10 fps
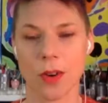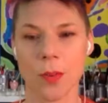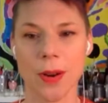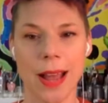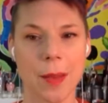or
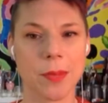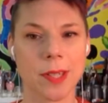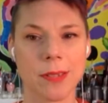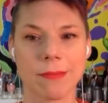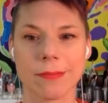
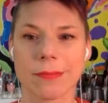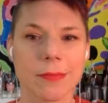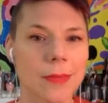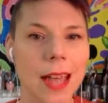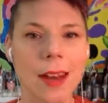perhaps
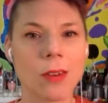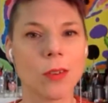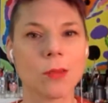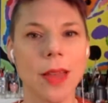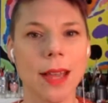not an
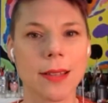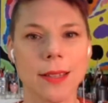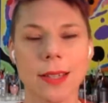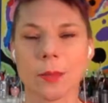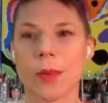old
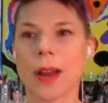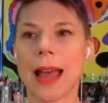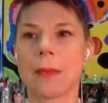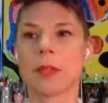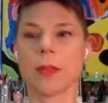magazine.
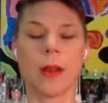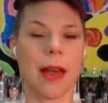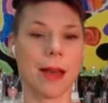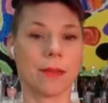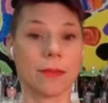Perhaps you
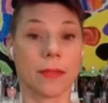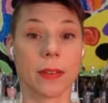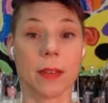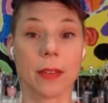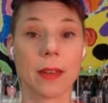have
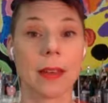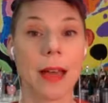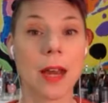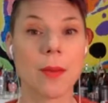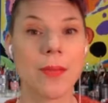
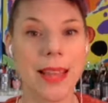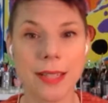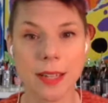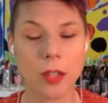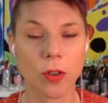an
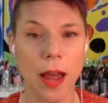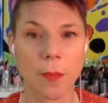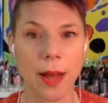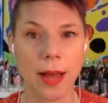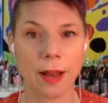amazing
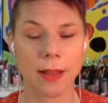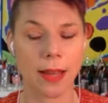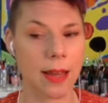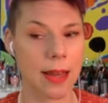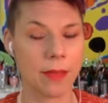scrap pile
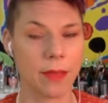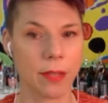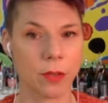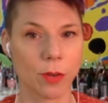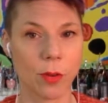like I have in
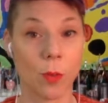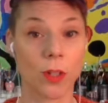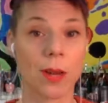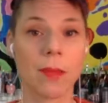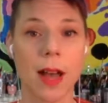this room,
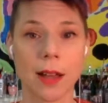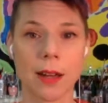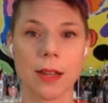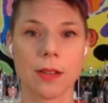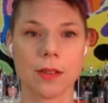which I'm not
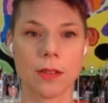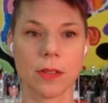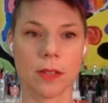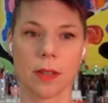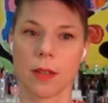going to
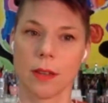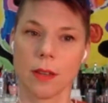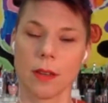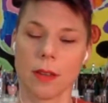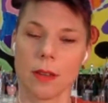use
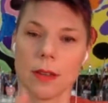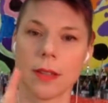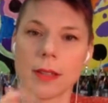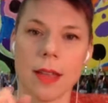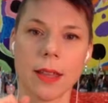
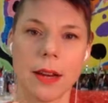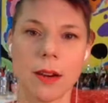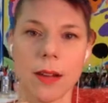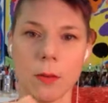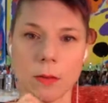in
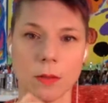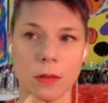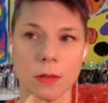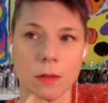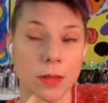solidarity
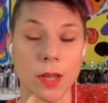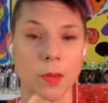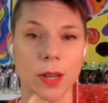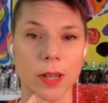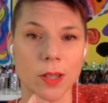with
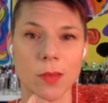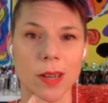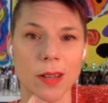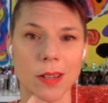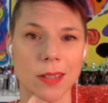you because you
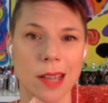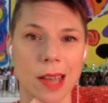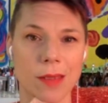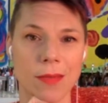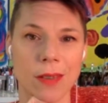might just
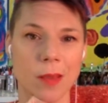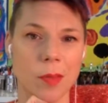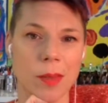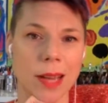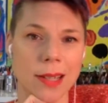have a
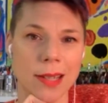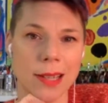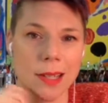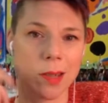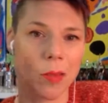couple
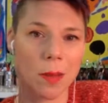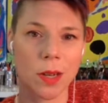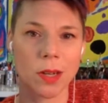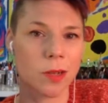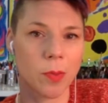magazines and
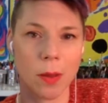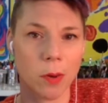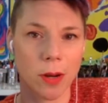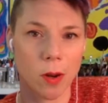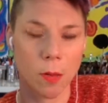maybe a
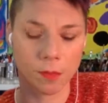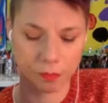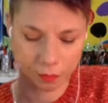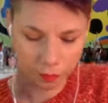newspaper at home.